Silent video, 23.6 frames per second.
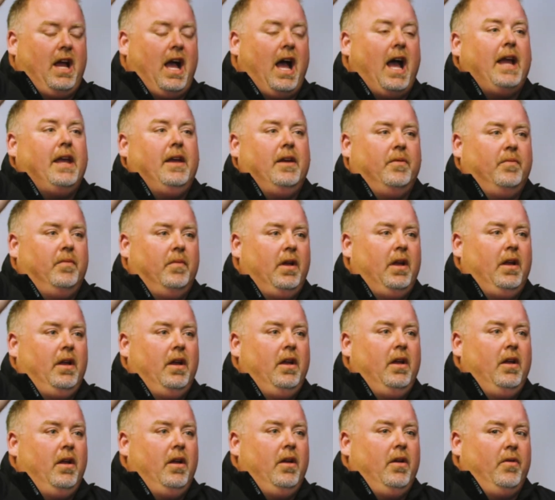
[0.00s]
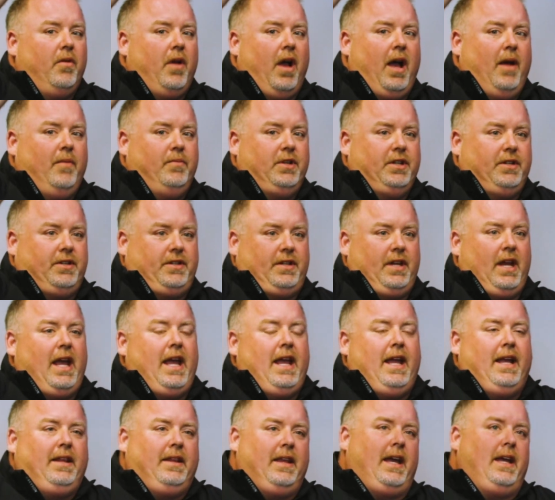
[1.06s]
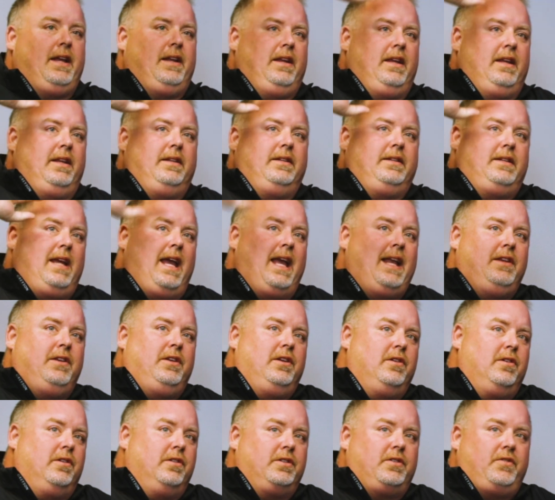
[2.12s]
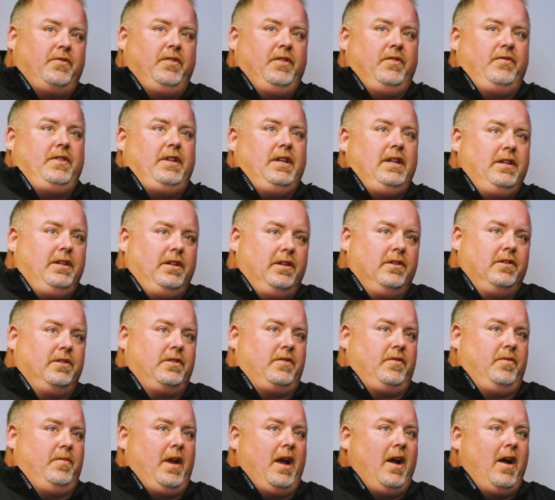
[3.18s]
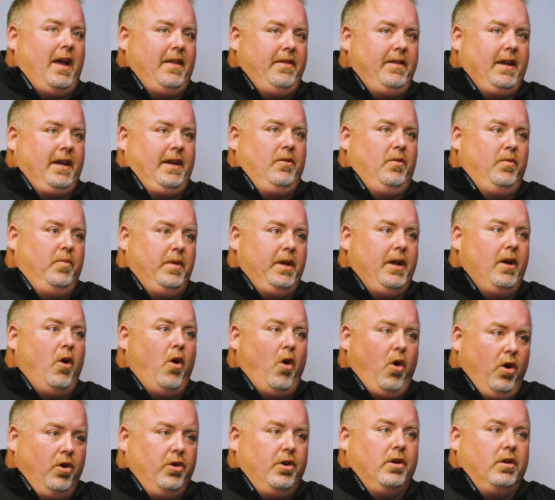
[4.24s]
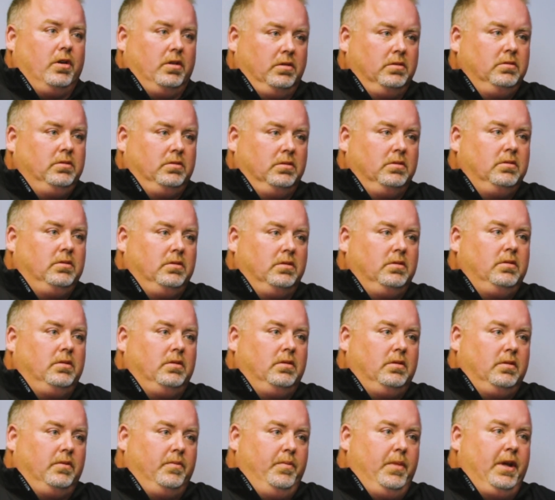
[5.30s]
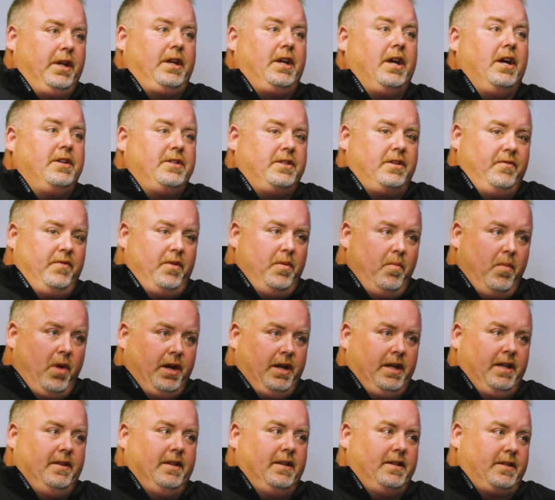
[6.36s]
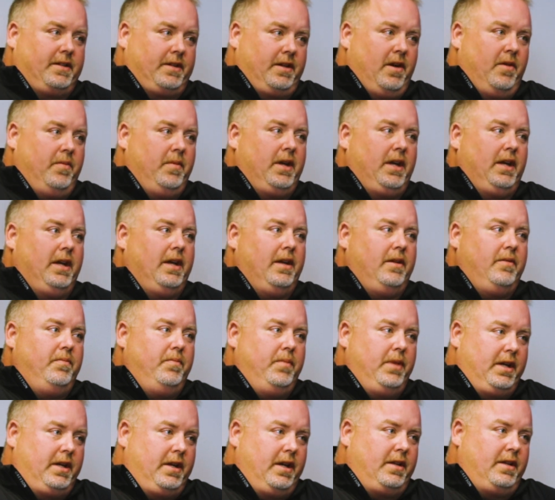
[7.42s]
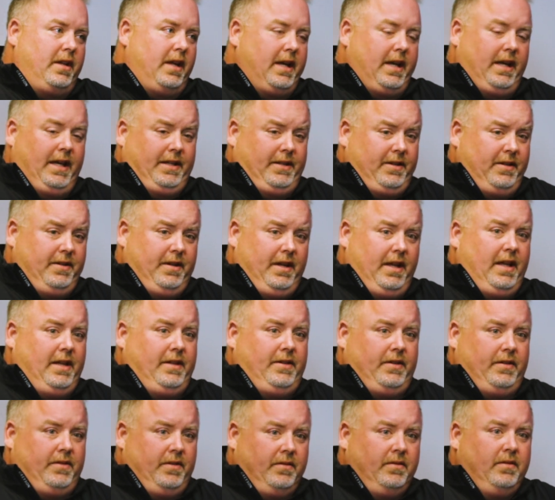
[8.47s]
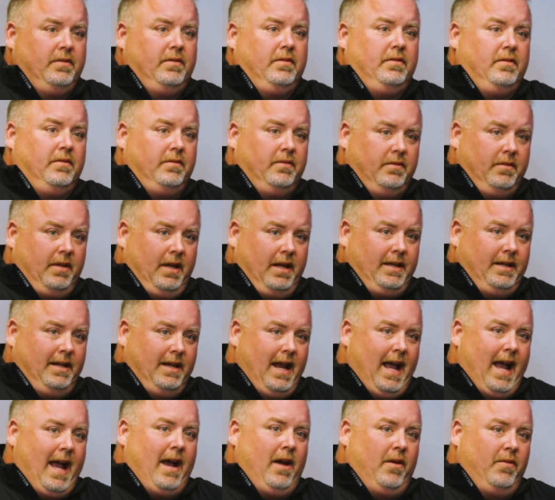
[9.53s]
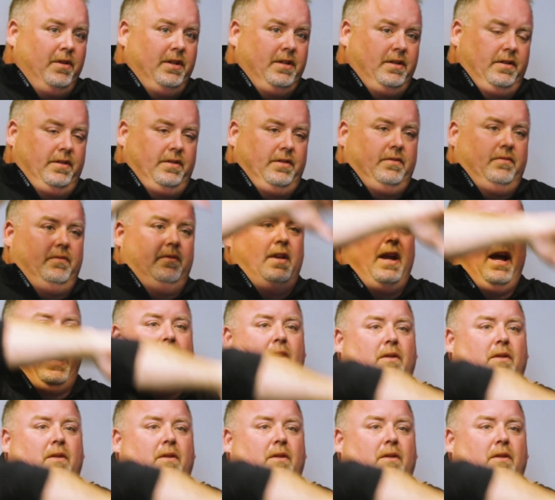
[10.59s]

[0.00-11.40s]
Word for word: than I am. Right. I'm just saying that in 10 years, 15 years from now, I think it will be harder. Because of the money that's coming in, because like it's like now is